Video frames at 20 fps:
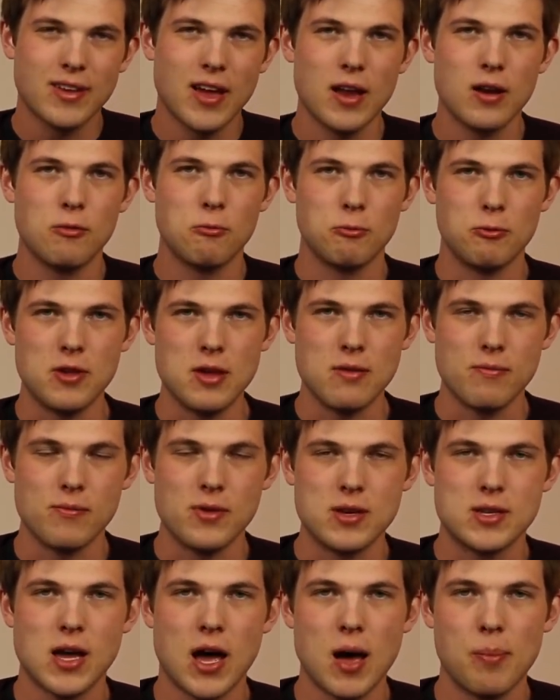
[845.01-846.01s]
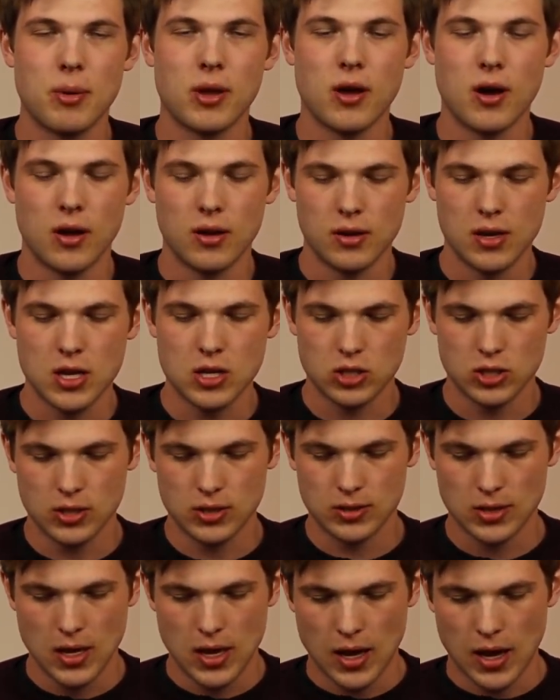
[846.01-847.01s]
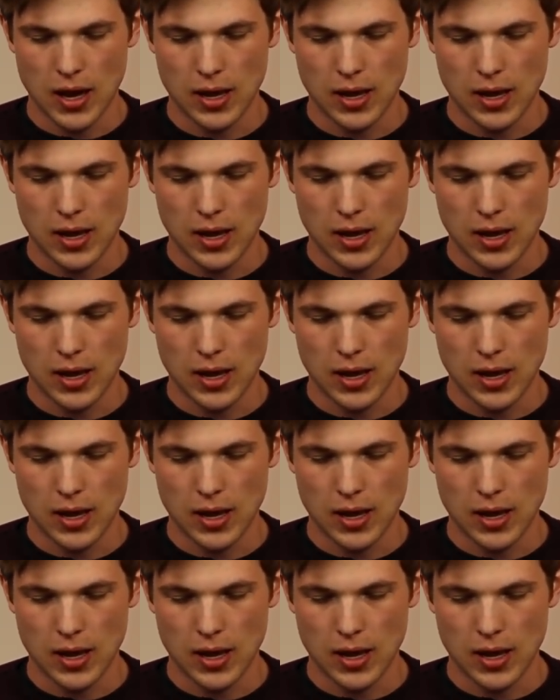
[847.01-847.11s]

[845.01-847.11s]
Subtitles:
kind of the topic on niches.